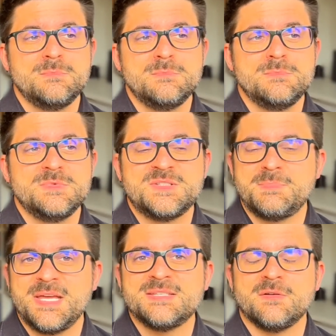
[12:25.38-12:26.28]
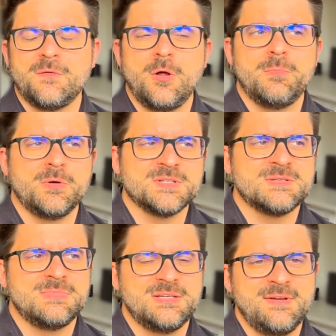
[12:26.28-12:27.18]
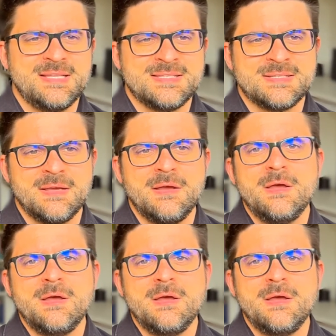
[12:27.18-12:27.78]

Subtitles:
space of all possible events,